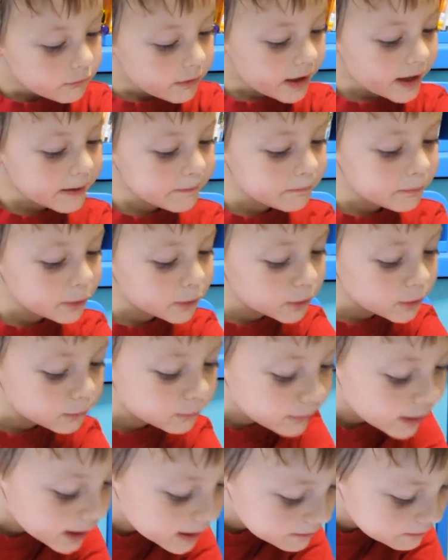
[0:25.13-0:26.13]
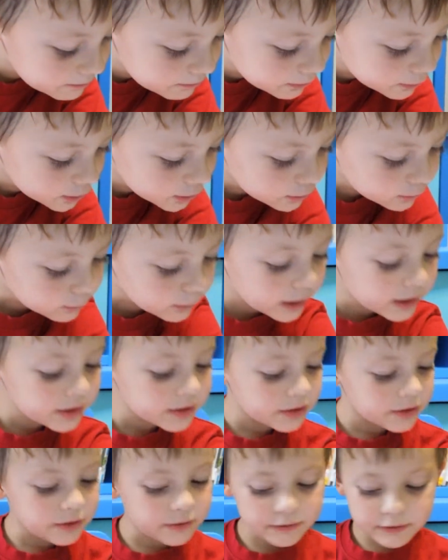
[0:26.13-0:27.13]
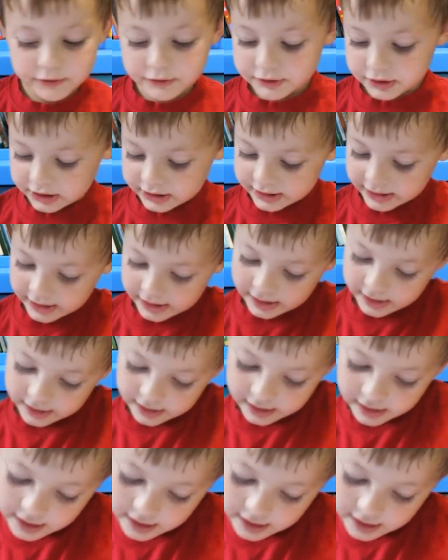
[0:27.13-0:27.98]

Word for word: Red bird, red bird, what do you see?